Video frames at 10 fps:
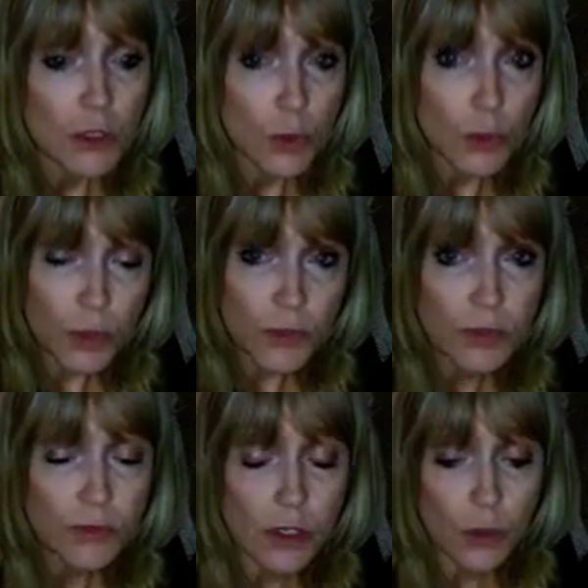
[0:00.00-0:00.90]
So in the
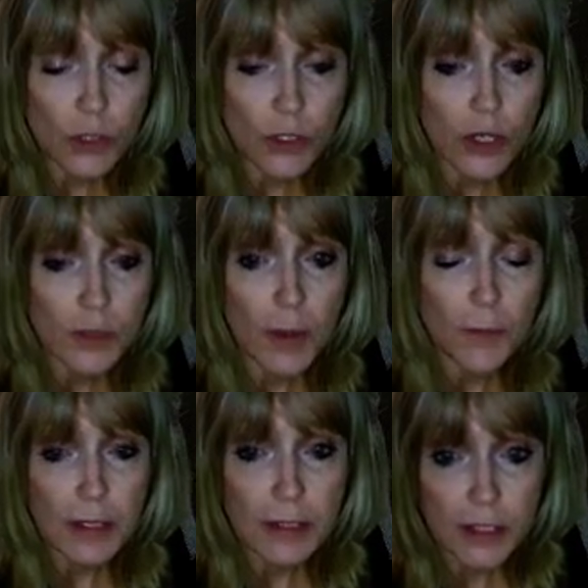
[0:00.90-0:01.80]
previous video, we talked
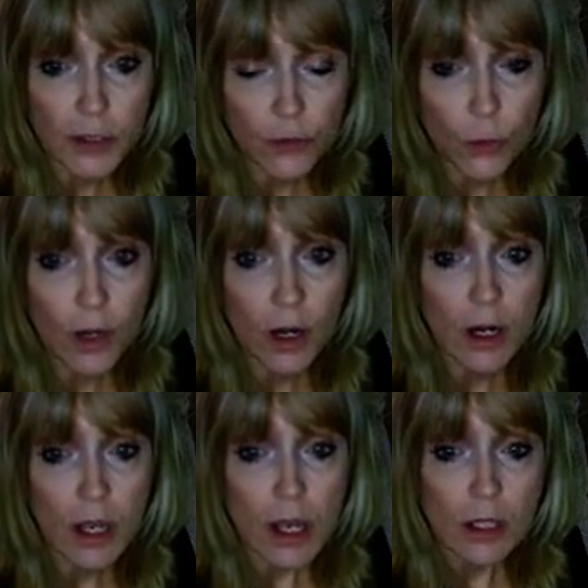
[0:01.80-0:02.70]
about being
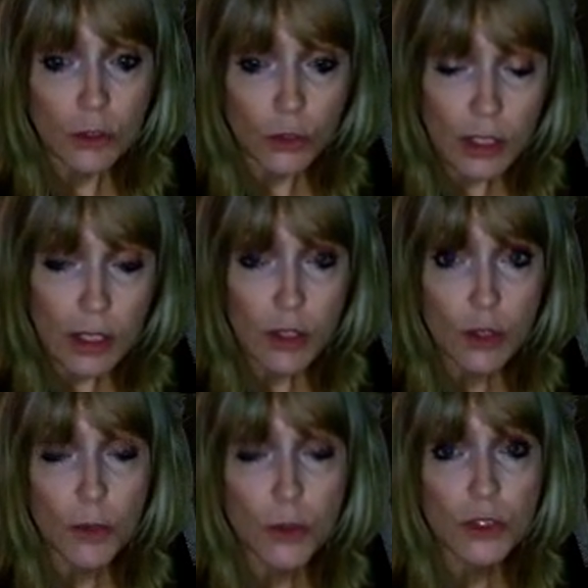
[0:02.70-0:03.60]
self-aware, looking at
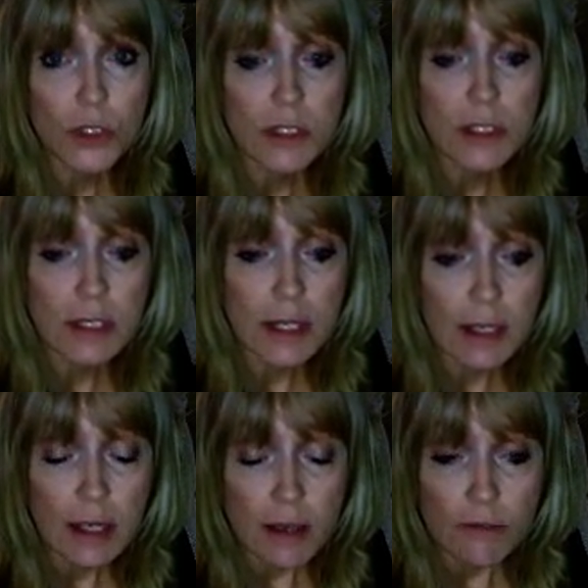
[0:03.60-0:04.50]
your emotions in
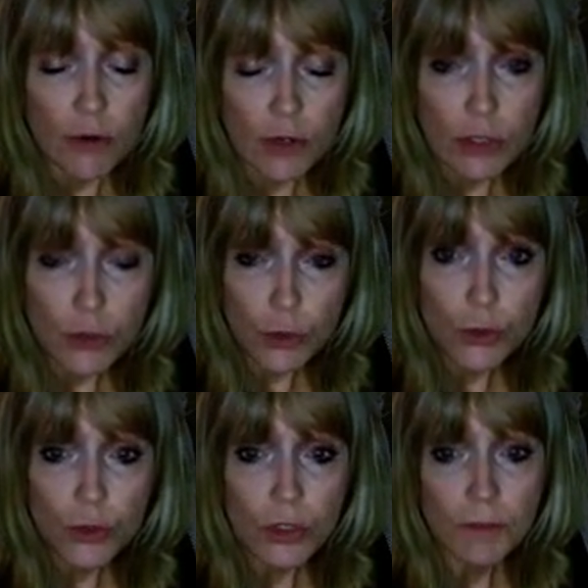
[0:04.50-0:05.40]
a very
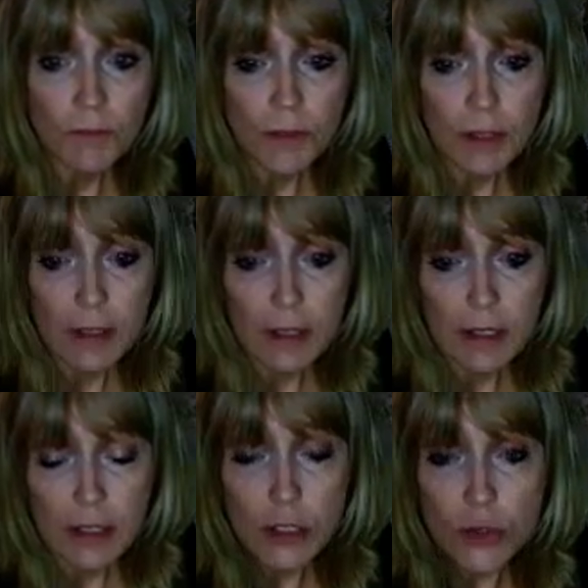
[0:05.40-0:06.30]
neutral,
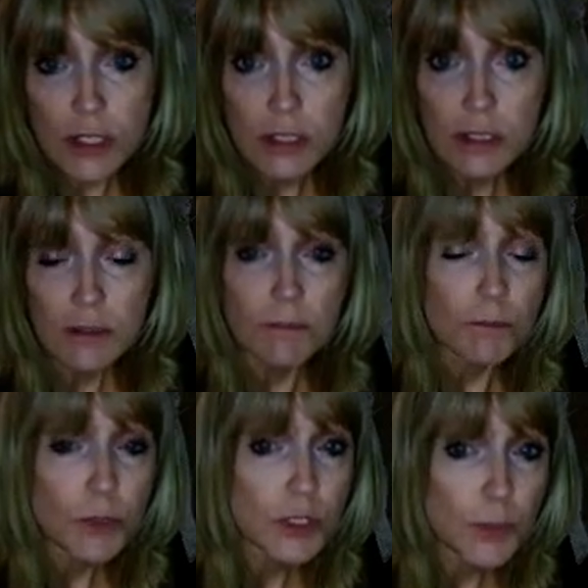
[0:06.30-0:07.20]
interested
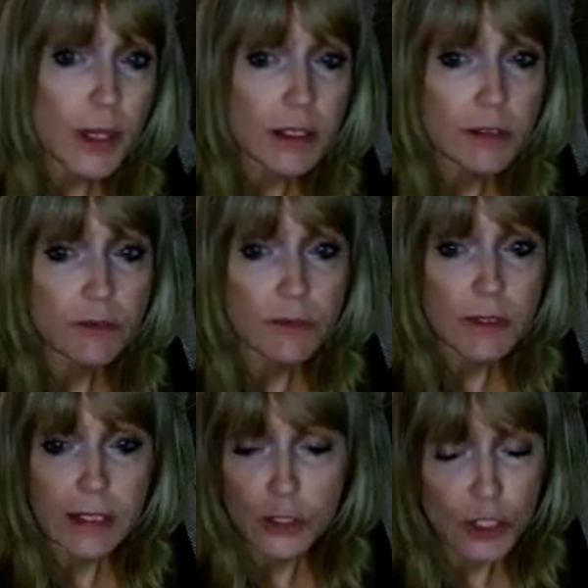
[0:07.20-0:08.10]
perspective,
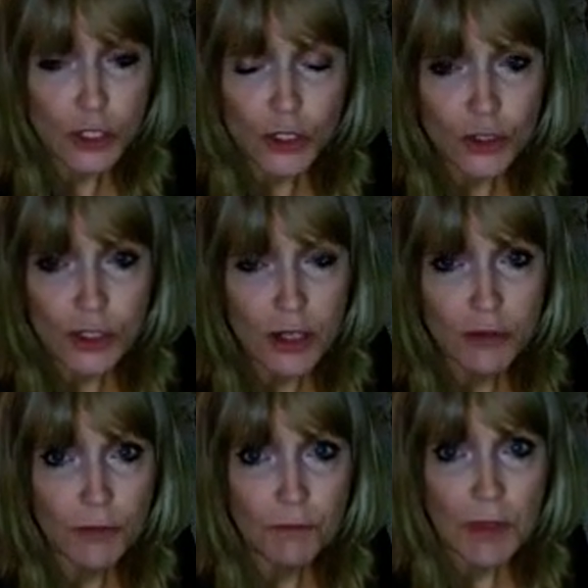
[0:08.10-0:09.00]
not judging
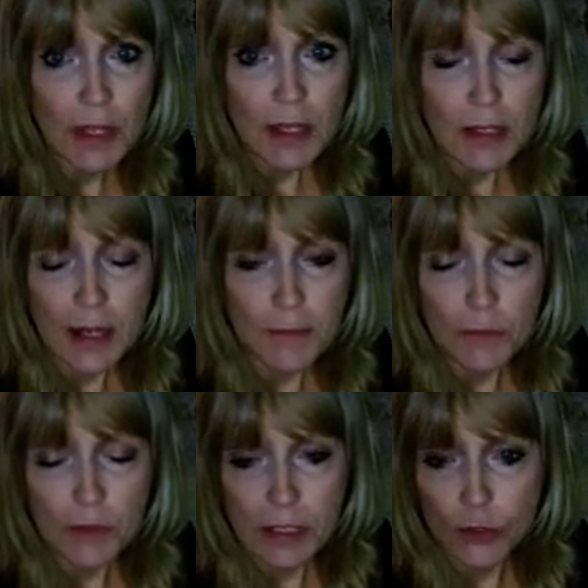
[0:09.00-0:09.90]
yourself,
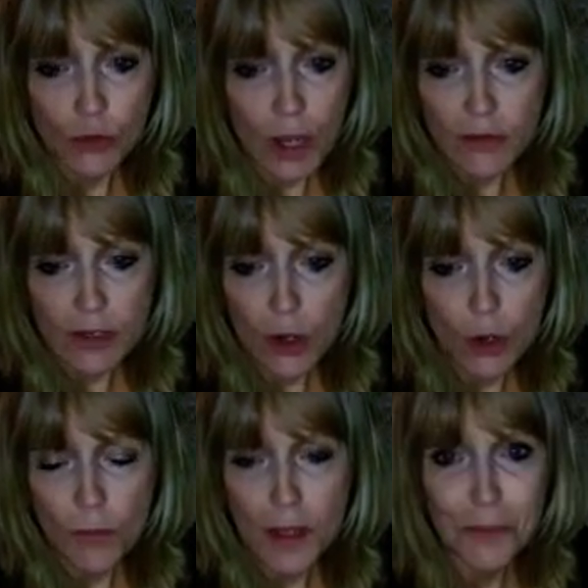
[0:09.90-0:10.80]
not driving
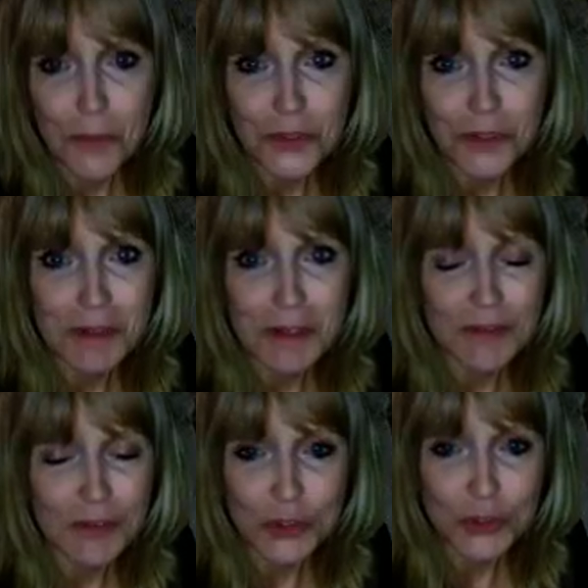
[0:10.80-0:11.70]
home that emotion
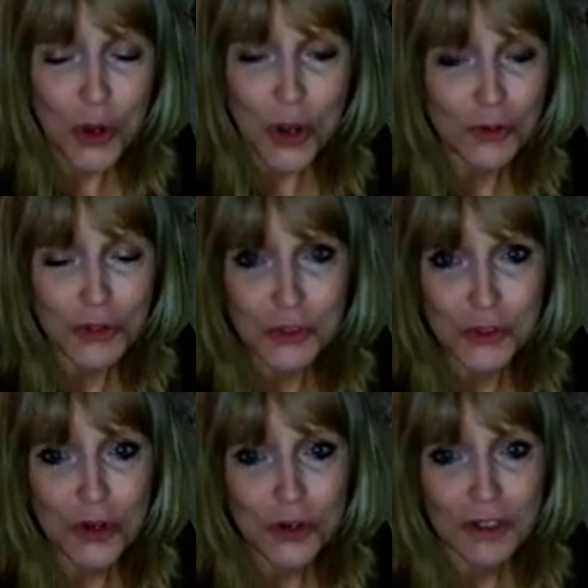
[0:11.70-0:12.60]
even stronger and
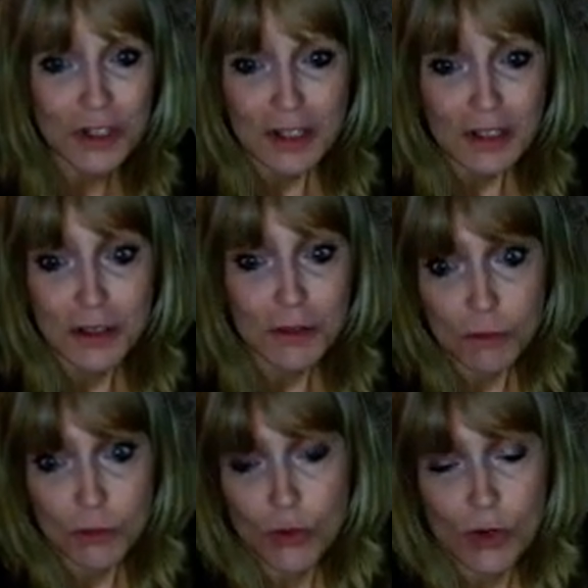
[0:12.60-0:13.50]
stronger to
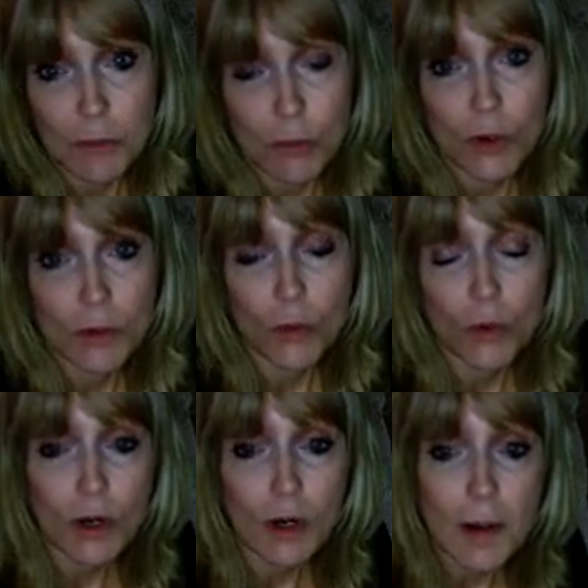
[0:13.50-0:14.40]
create more and
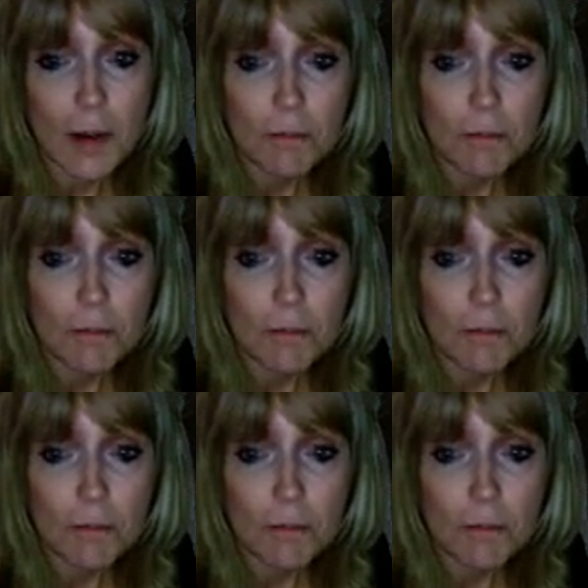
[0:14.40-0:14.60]
more